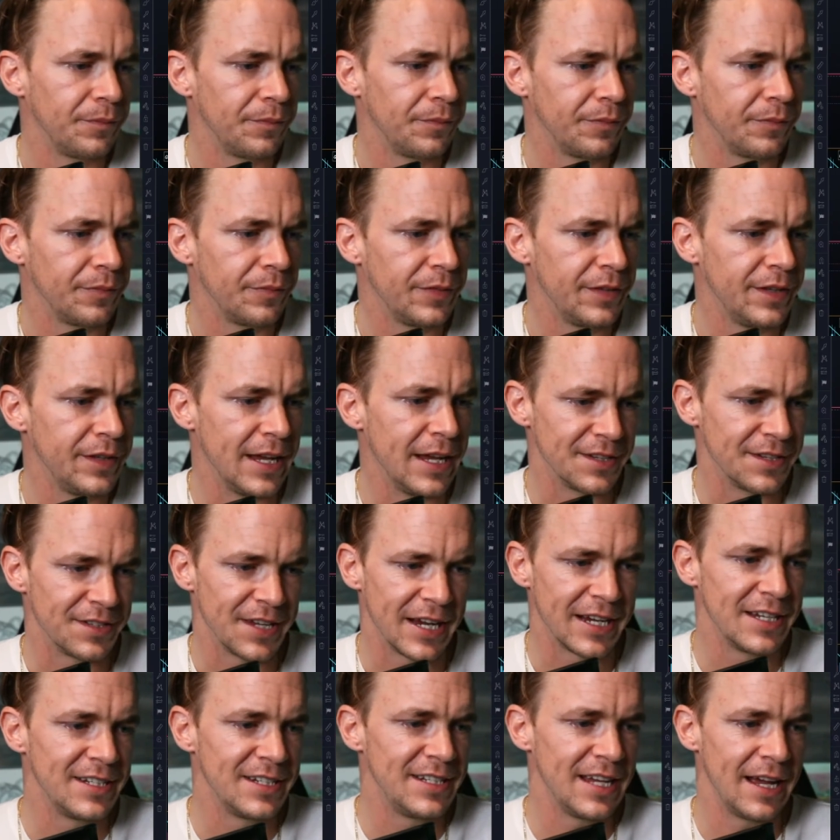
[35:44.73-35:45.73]
Yes, I
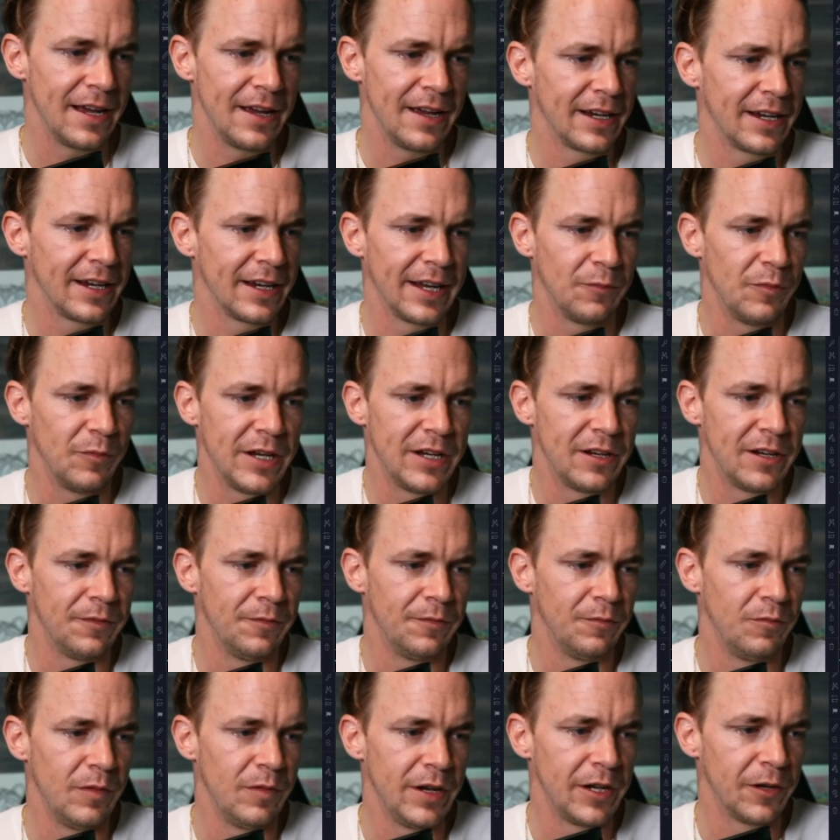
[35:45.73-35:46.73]
could. Again, we could
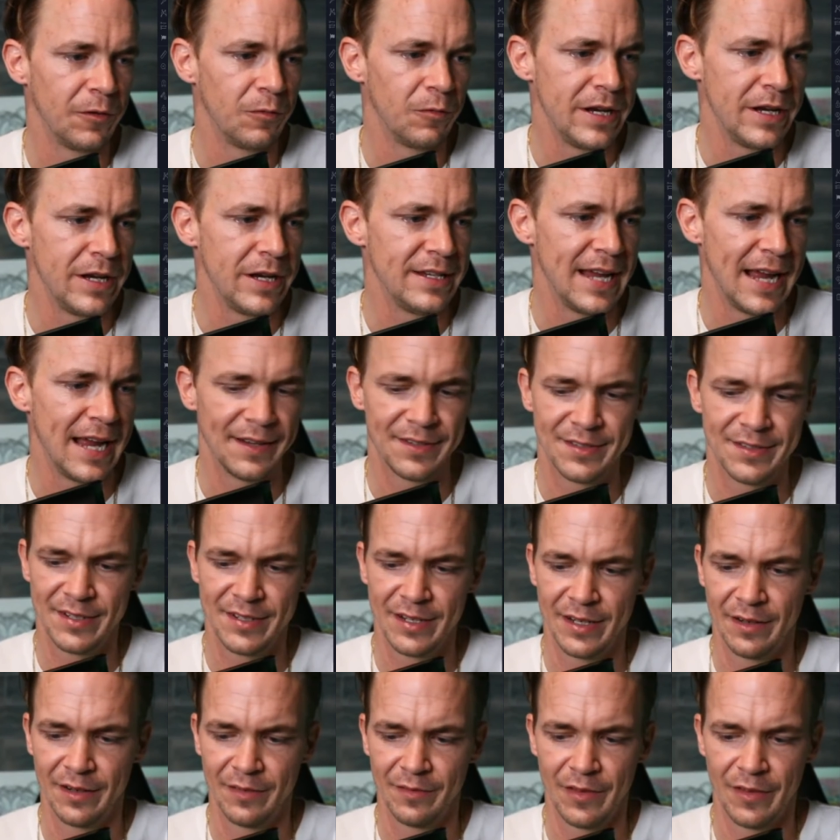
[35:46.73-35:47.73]
retest
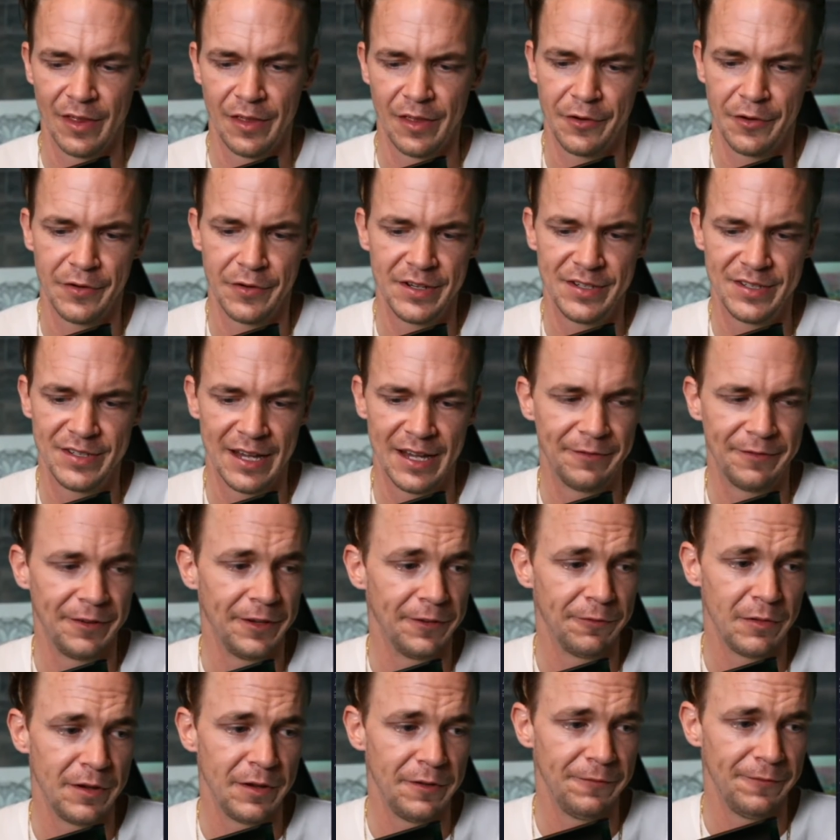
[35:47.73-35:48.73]
in the 37 if
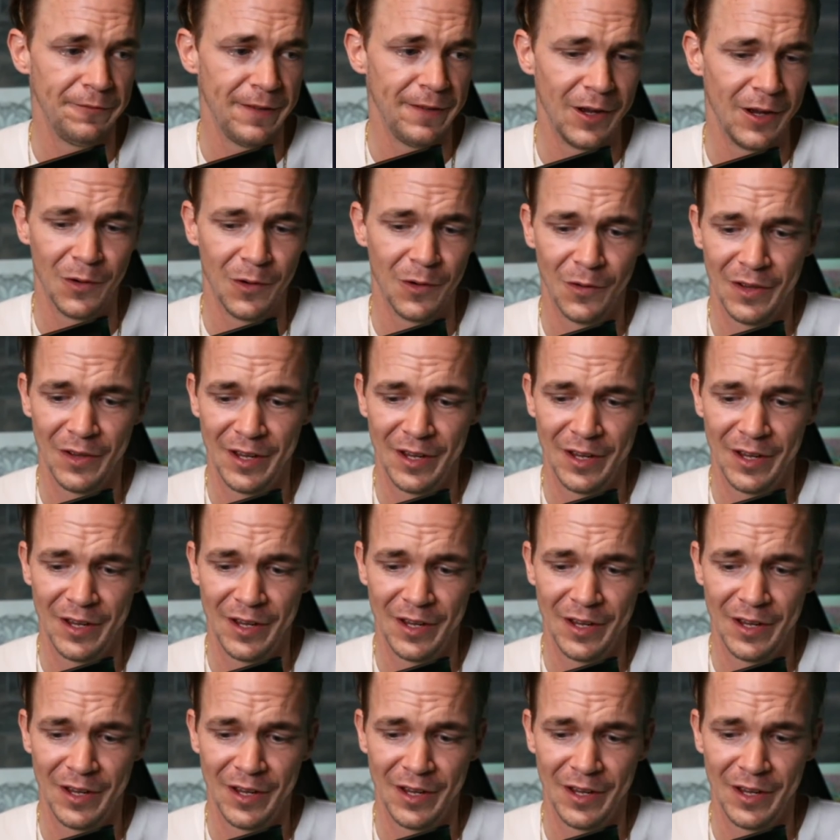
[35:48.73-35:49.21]
we fail.